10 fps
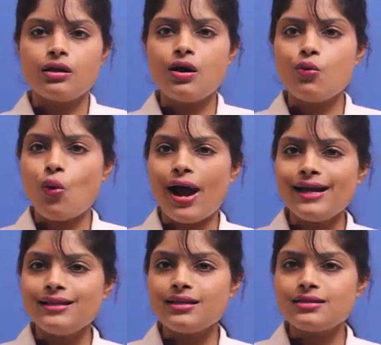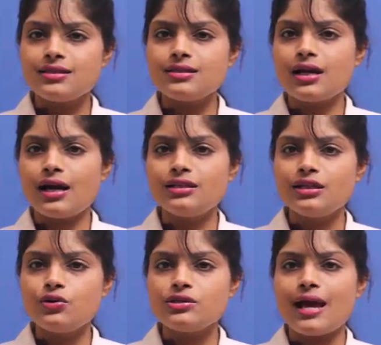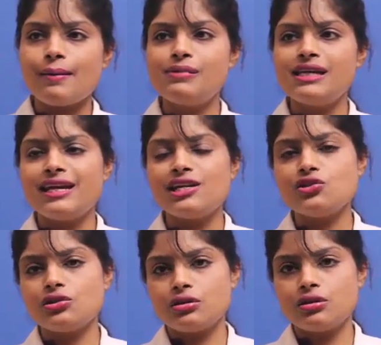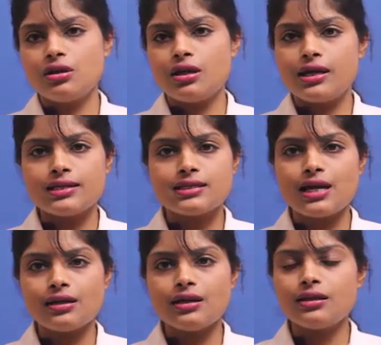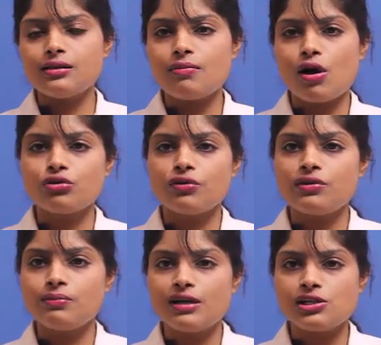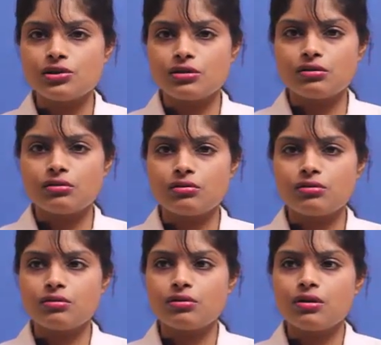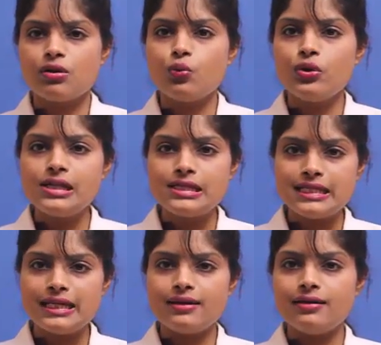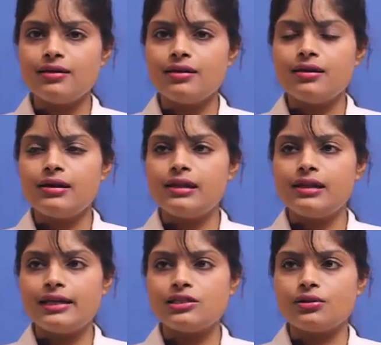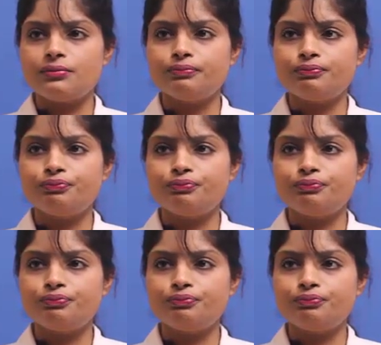Now, why does this continuous application is done in the mouth of the patient? We'll see later.